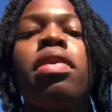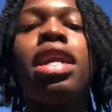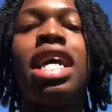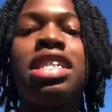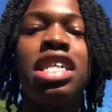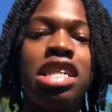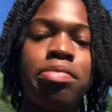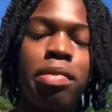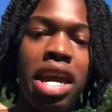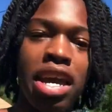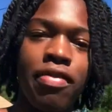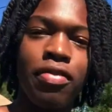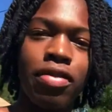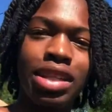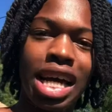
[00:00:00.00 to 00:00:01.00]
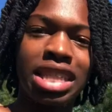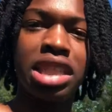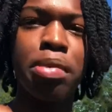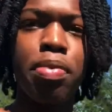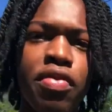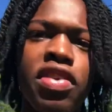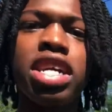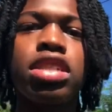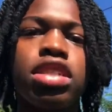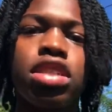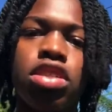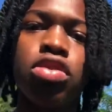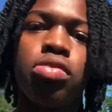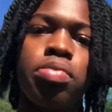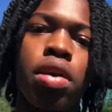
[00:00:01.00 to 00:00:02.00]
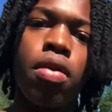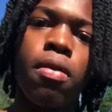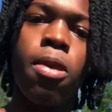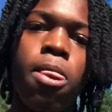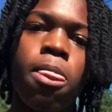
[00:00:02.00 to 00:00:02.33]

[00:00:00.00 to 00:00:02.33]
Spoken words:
That shit is made for like separation too, bro.